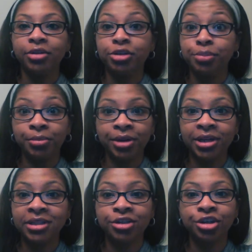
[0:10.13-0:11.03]
spring
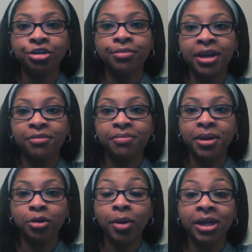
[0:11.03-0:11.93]
break this year may have
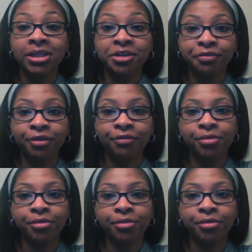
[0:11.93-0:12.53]
been quite different